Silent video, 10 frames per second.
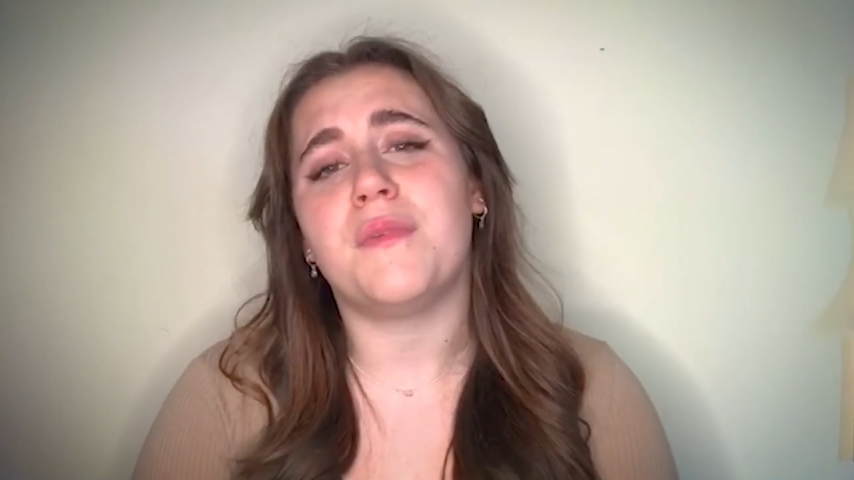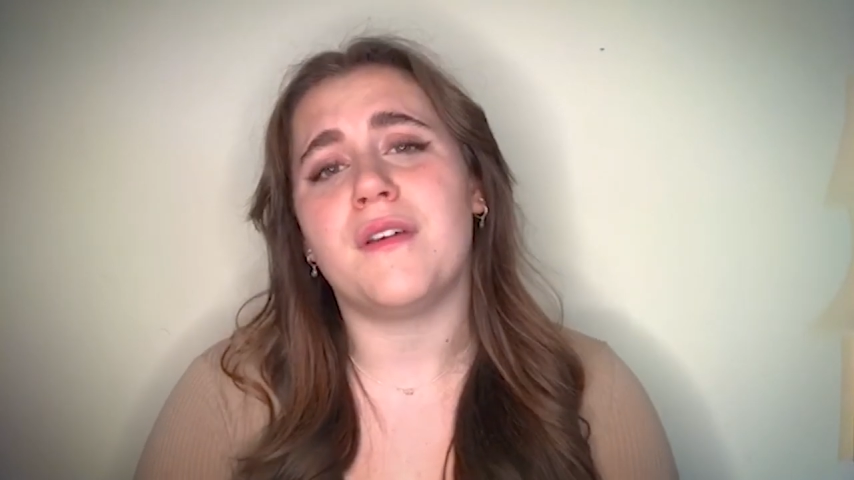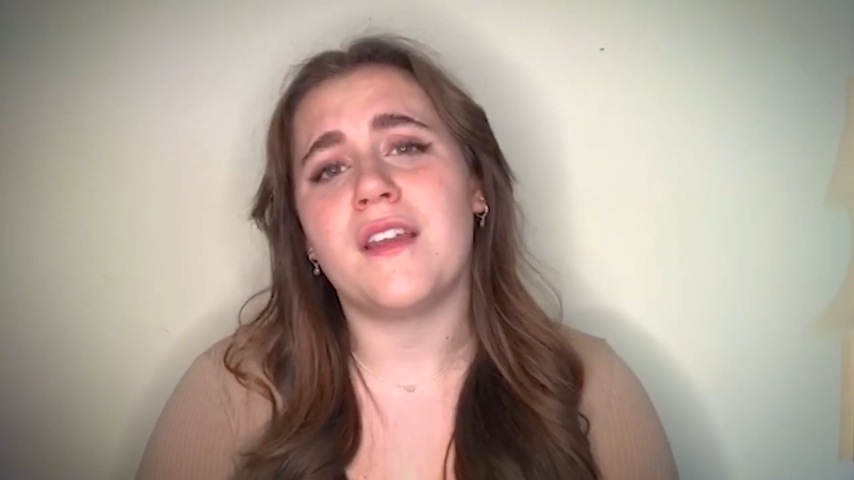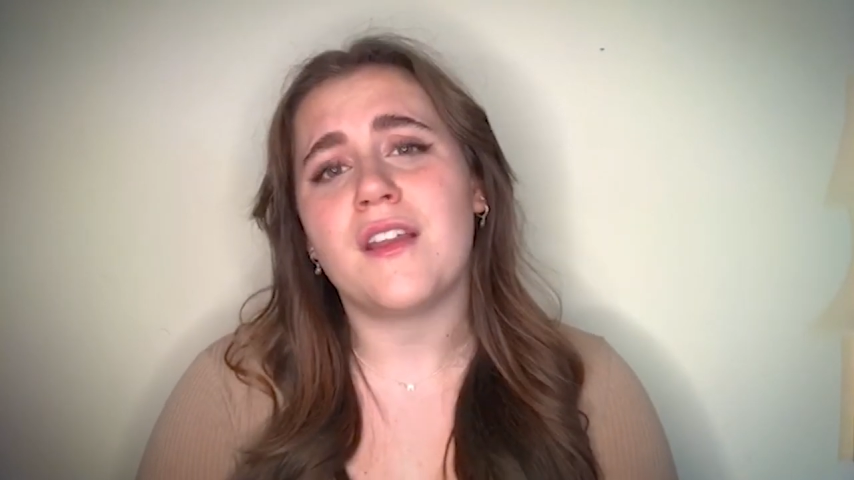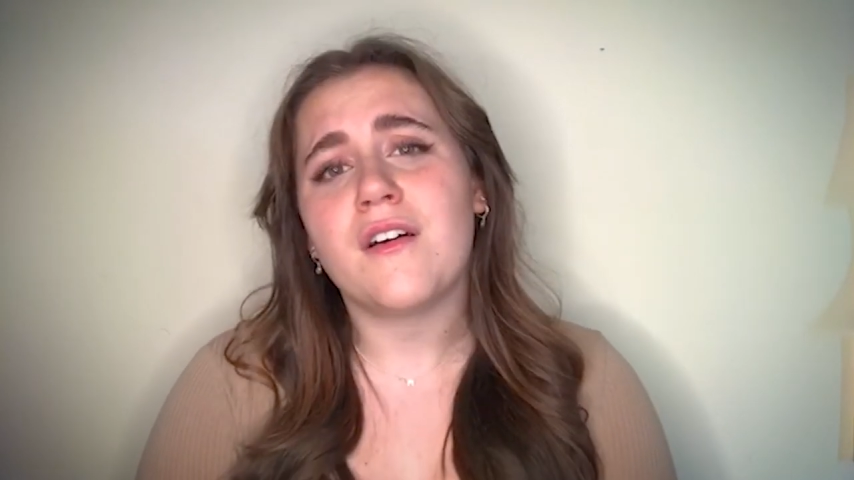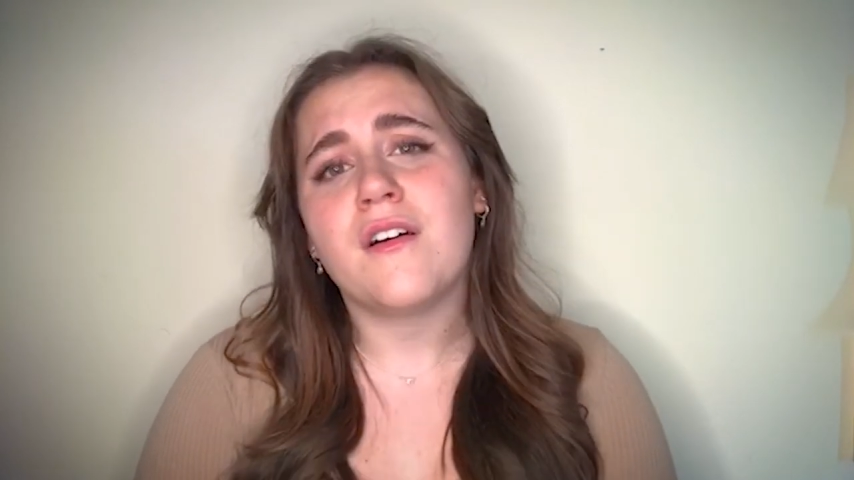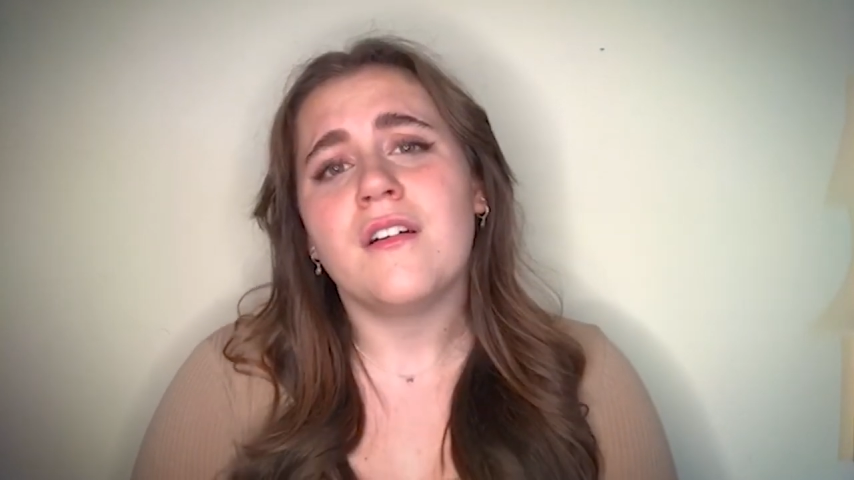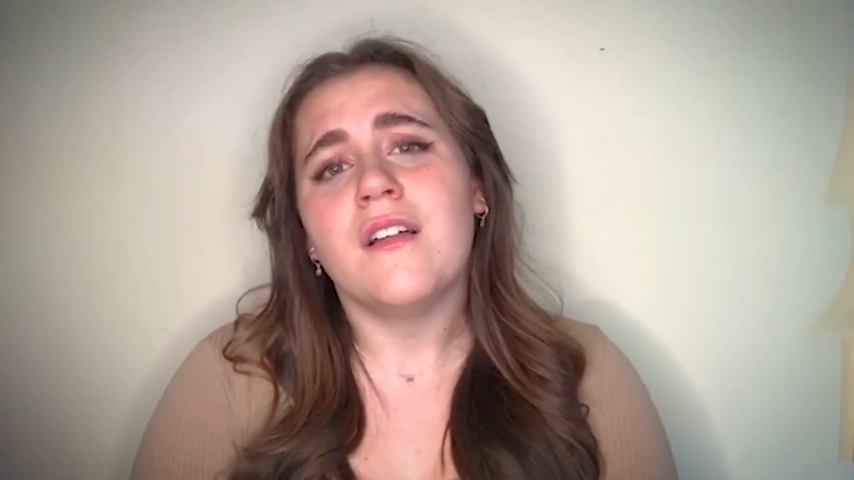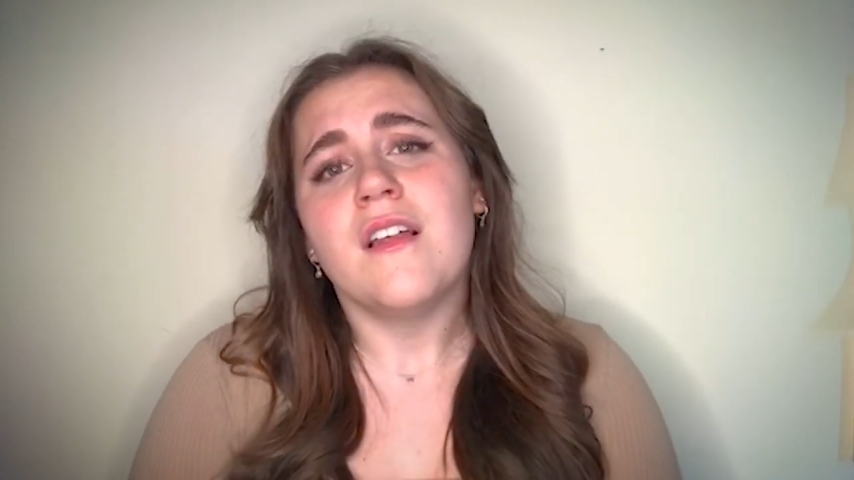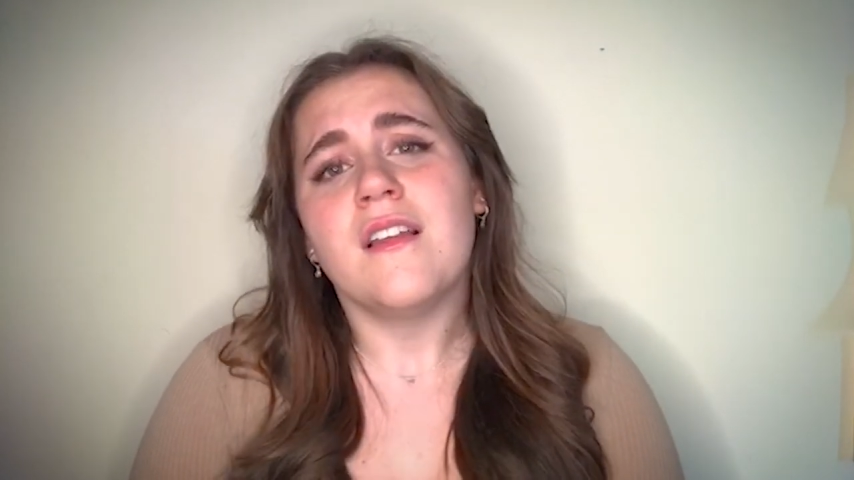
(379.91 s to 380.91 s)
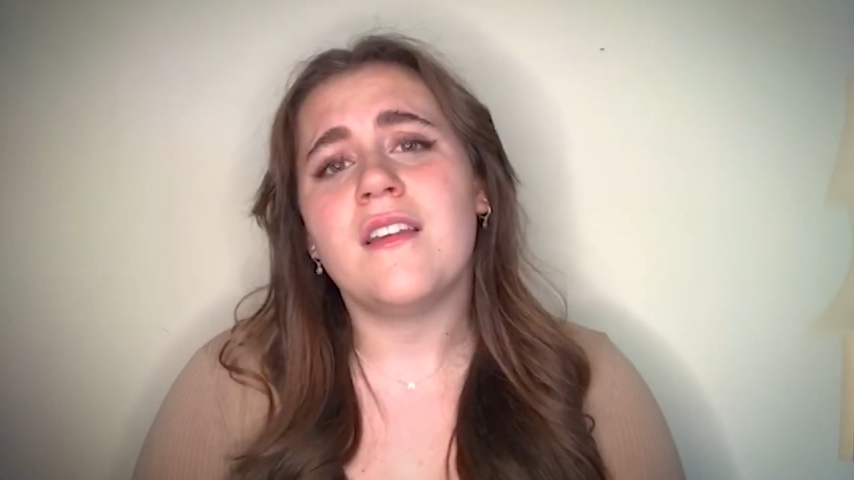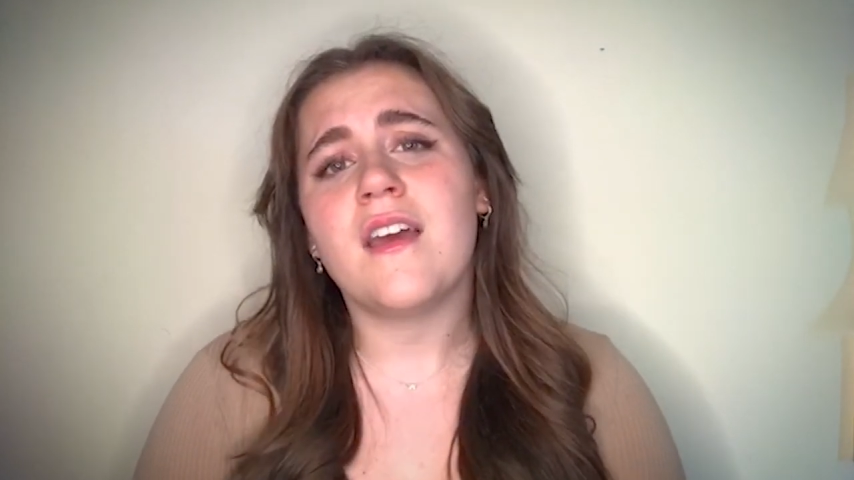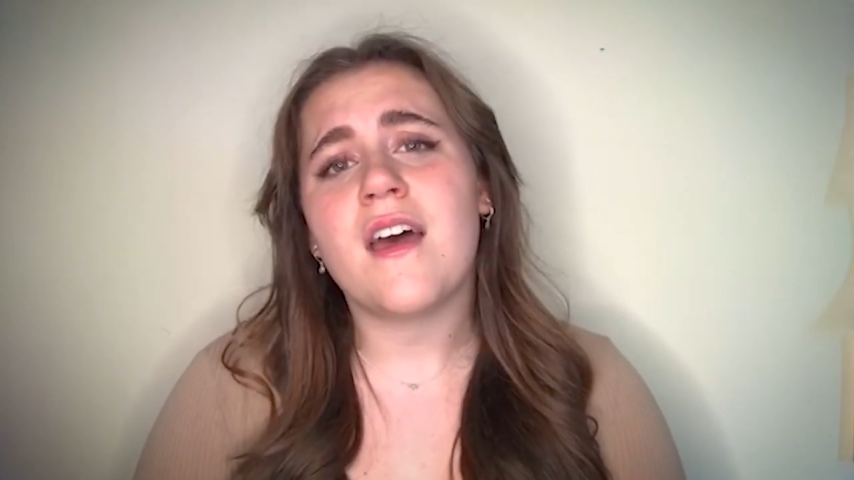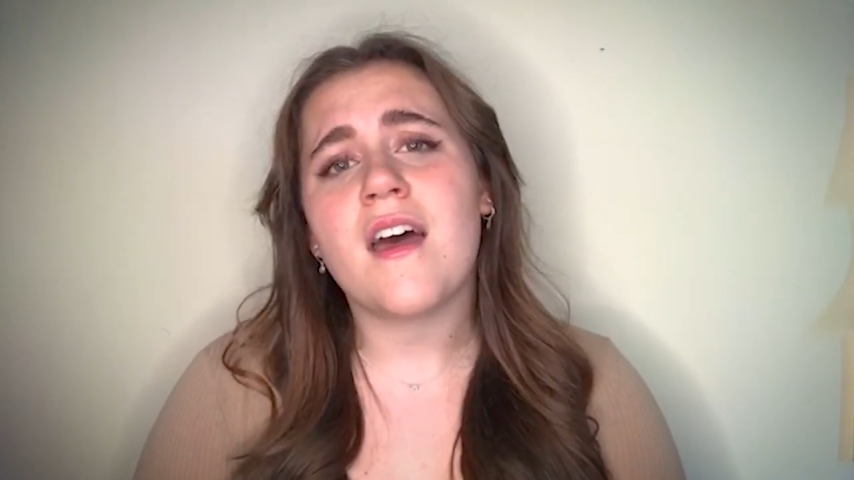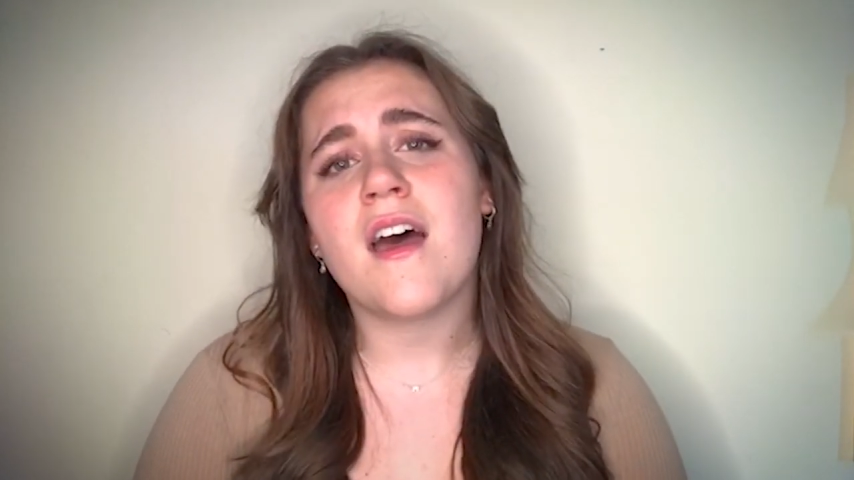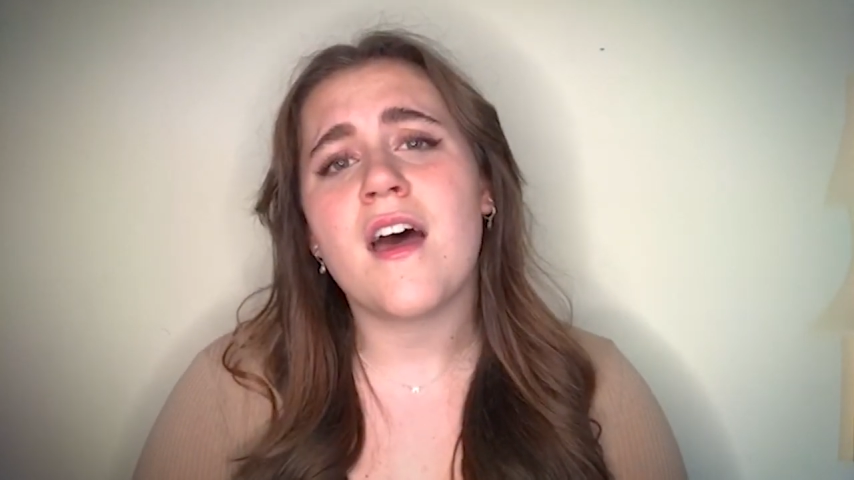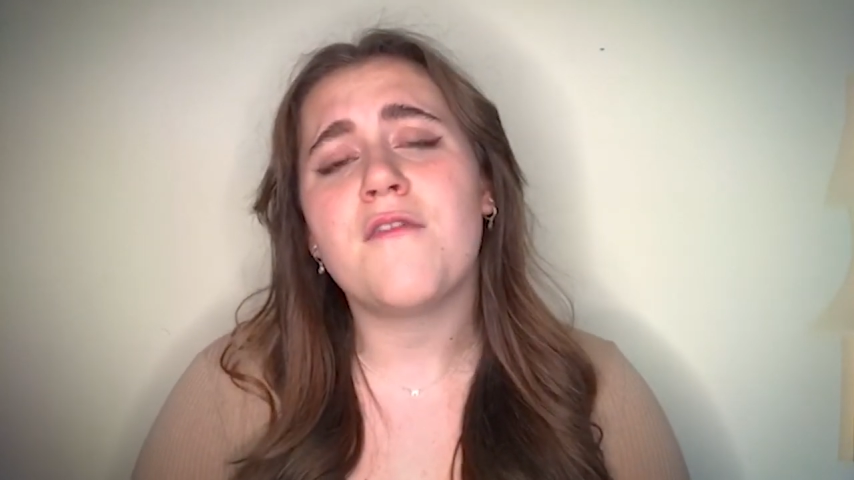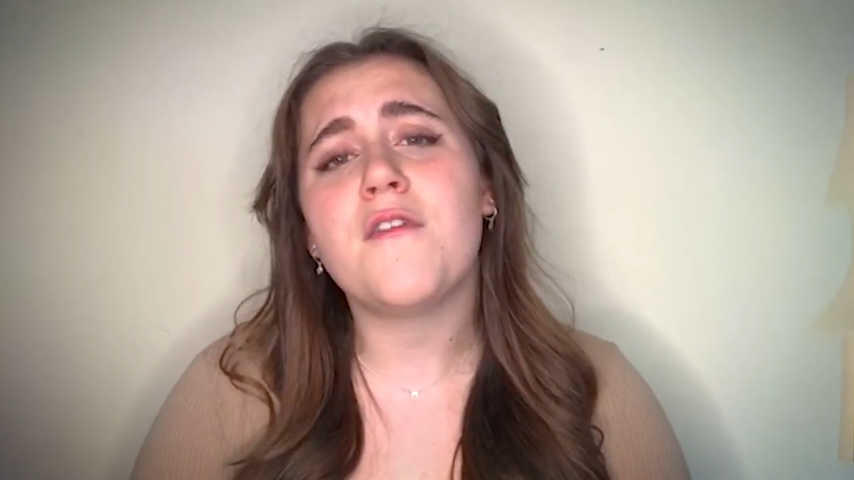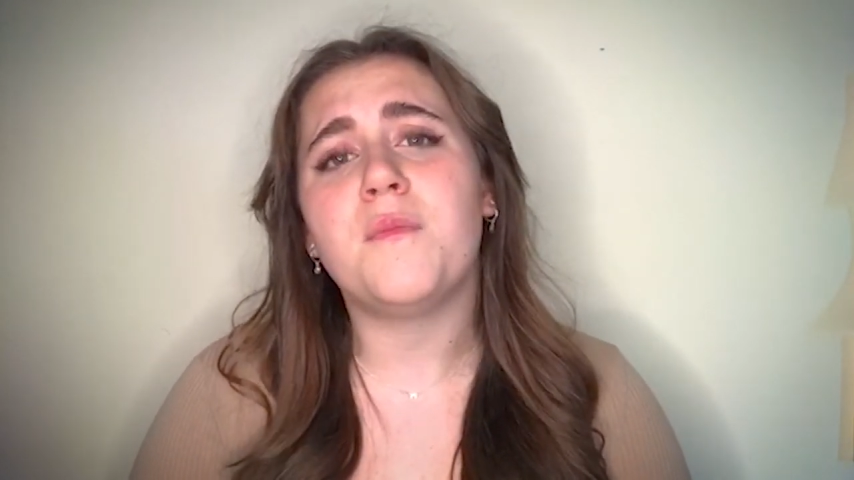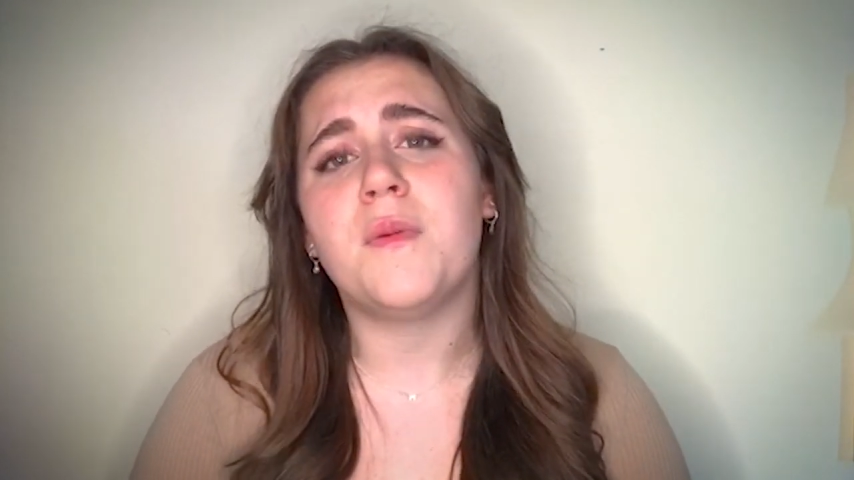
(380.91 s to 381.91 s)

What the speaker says: but it'll never